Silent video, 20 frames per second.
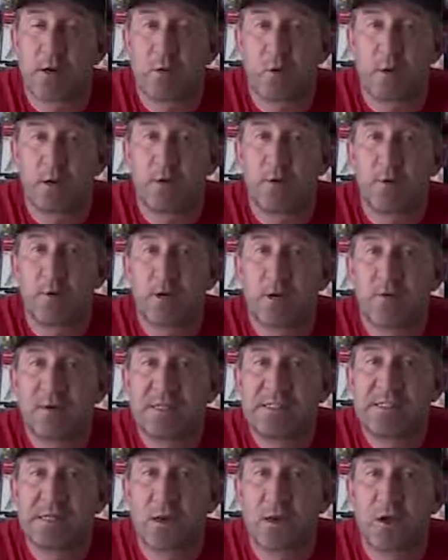you're going to
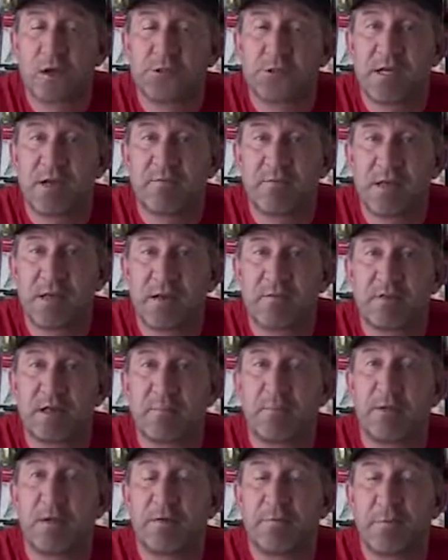increase the longevity
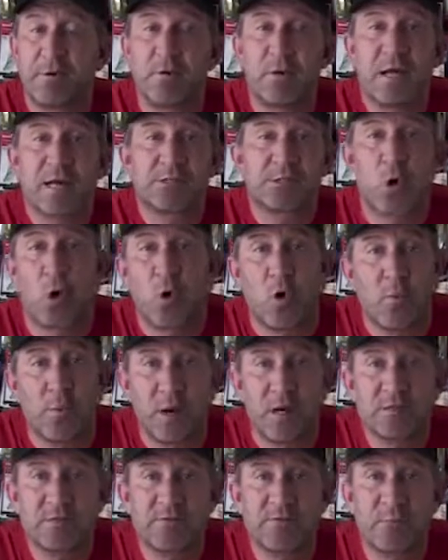of them if you catch a
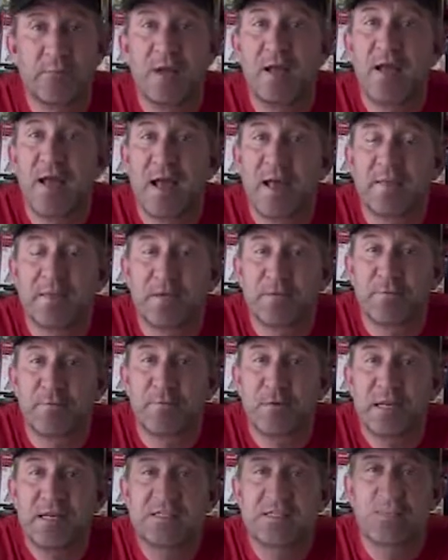whole bunch of them and
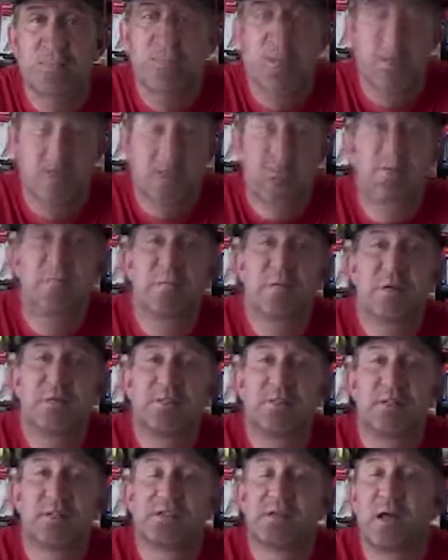then freeze them. So for
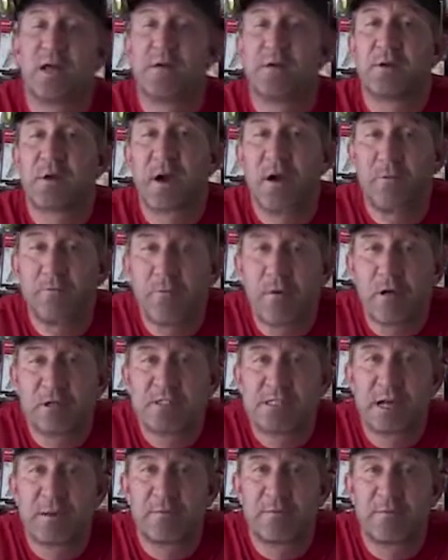instance, you're out
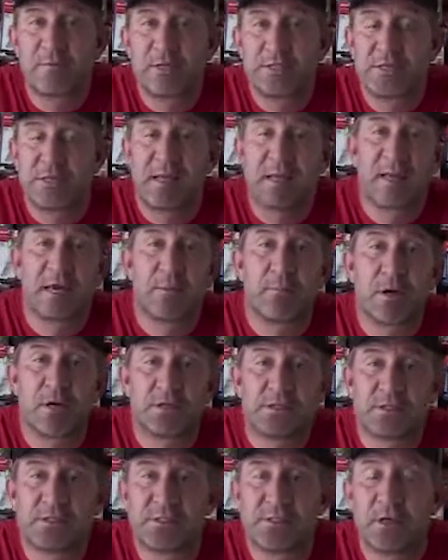fall salmon fishing, you get a
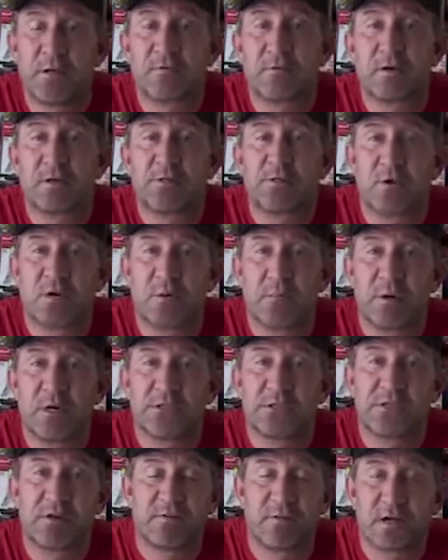bunch of silvers or a
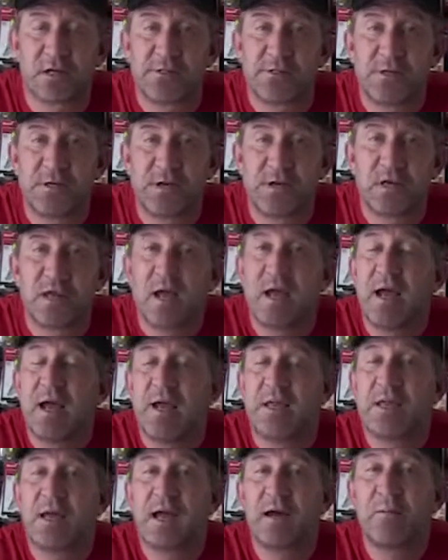bunch of Chinook,
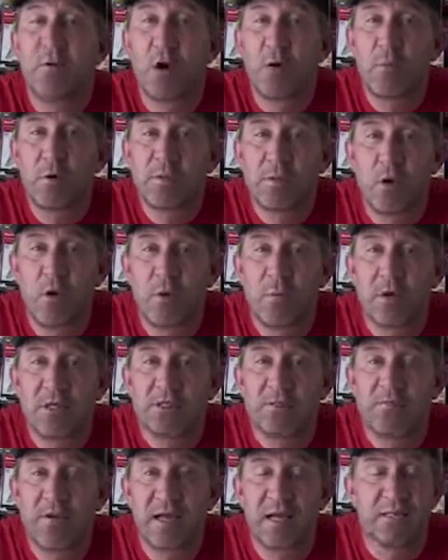and you come home with a whole
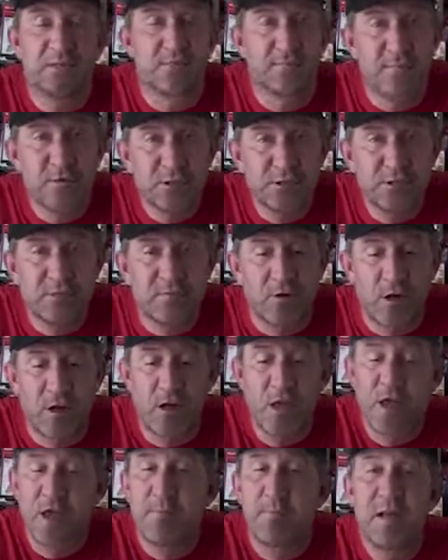bunch of eggs. First of
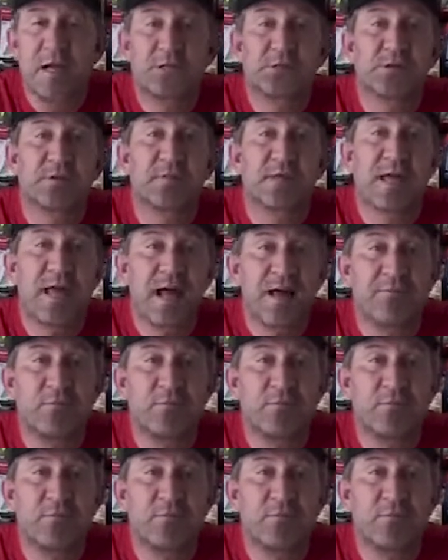all, make sure that